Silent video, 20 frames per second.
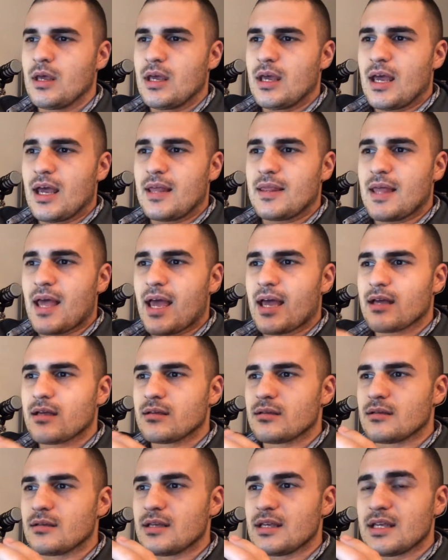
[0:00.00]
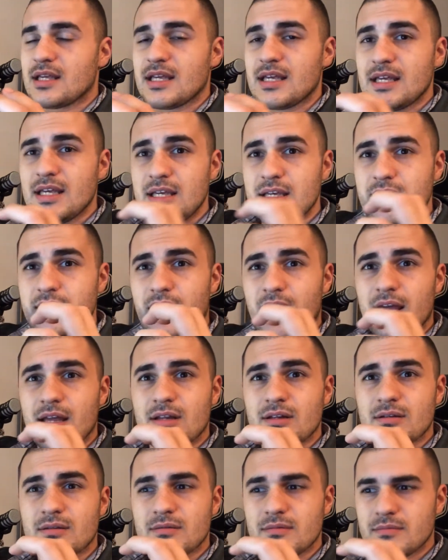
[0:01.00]
And that heat
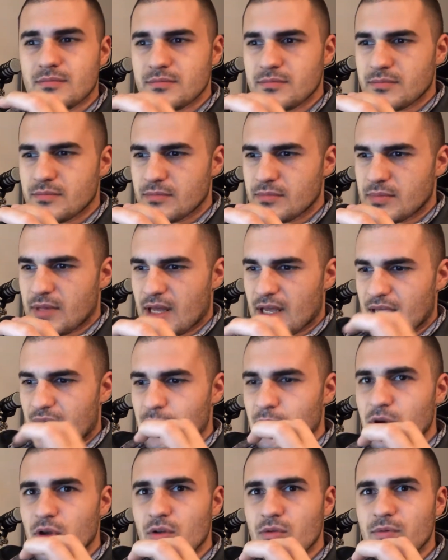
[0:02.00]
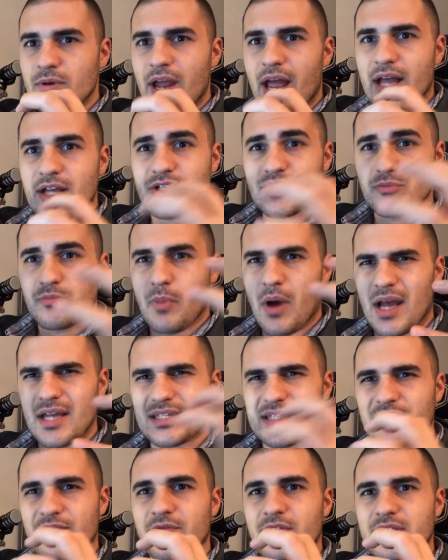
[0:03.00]
and that chemical reaction binds
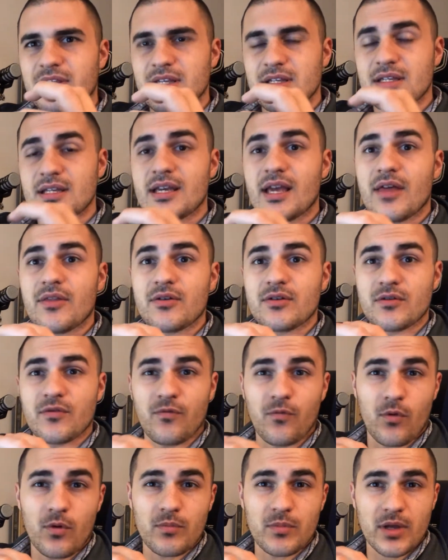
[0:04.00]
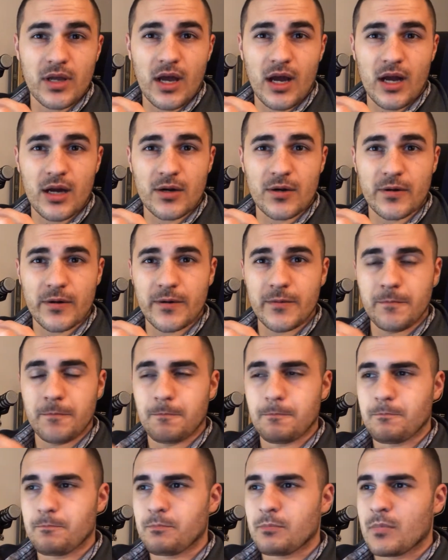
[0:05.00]
everything together to form the concrete.
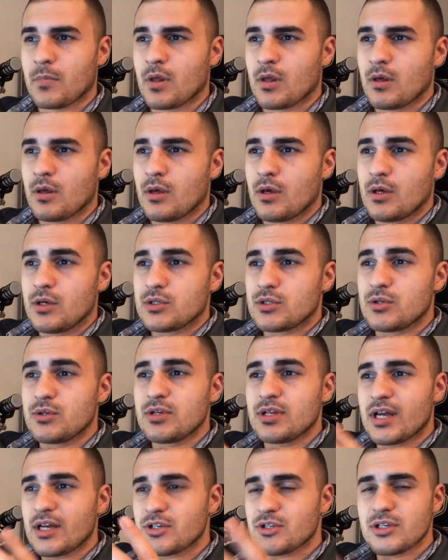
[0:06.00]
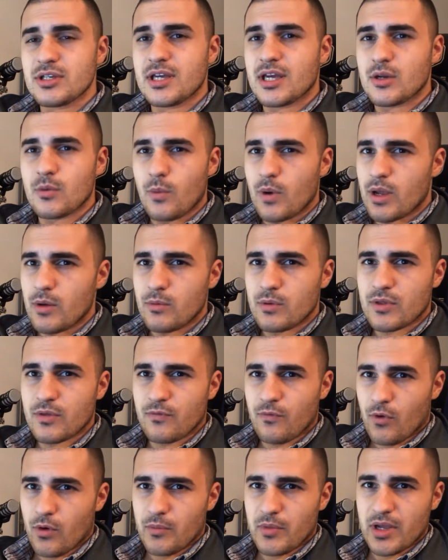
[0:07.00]
So you can actually get away with
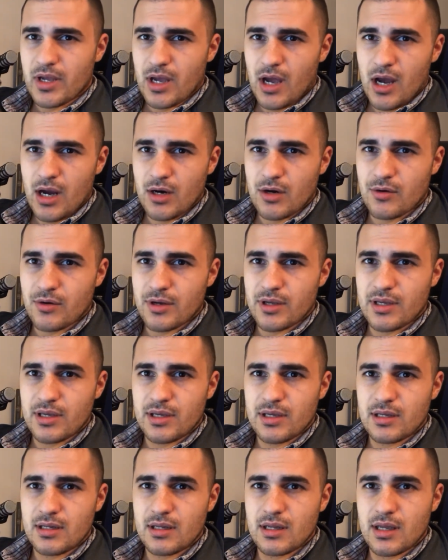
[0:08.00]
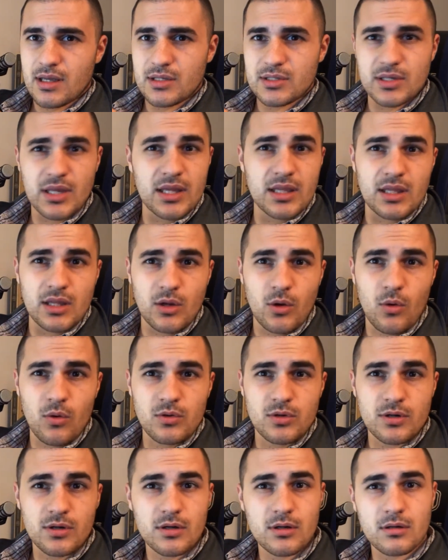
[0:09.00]
forming concrete in a slightly
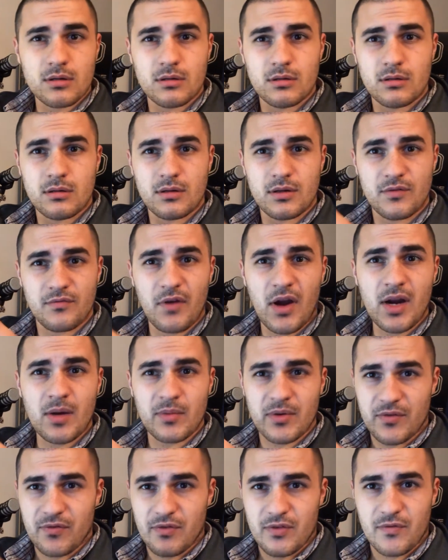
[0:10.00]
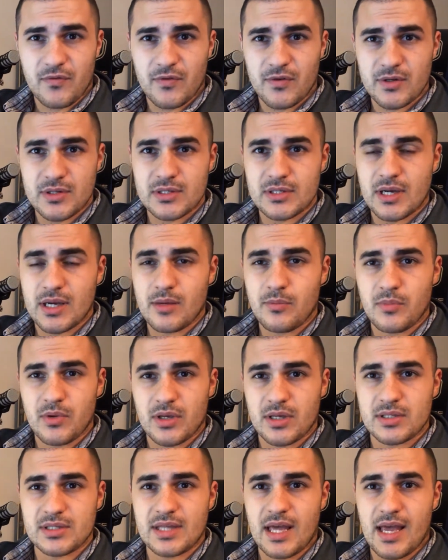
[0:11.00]
colder environment for the first night,
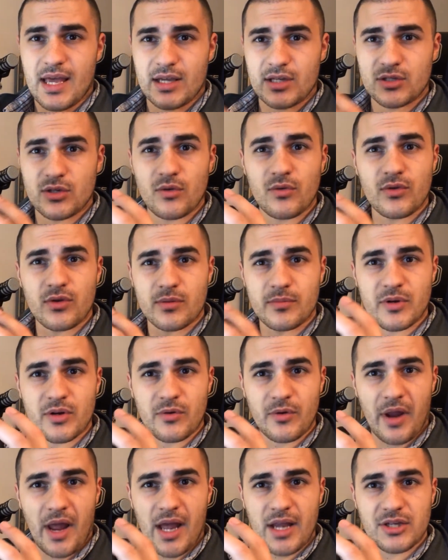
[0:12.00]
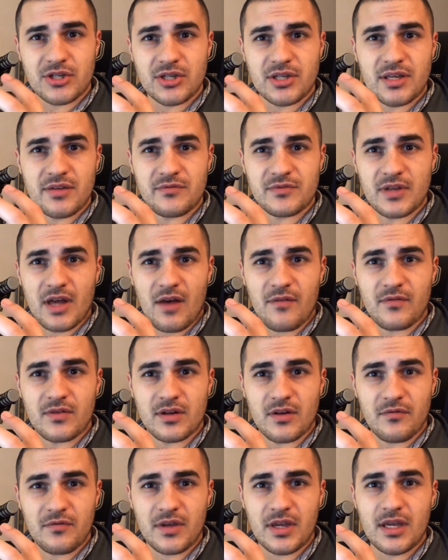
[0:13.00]
because that exothermic reaction gives off
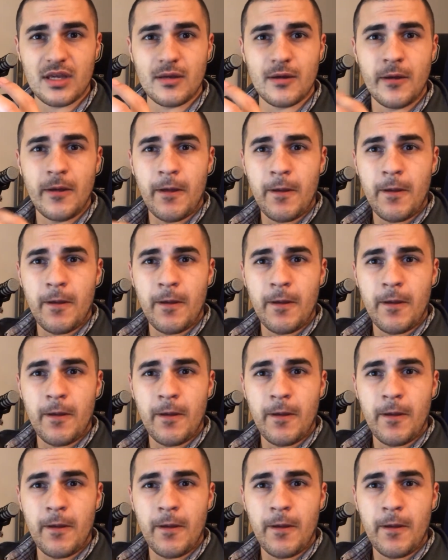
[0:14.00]
enough heat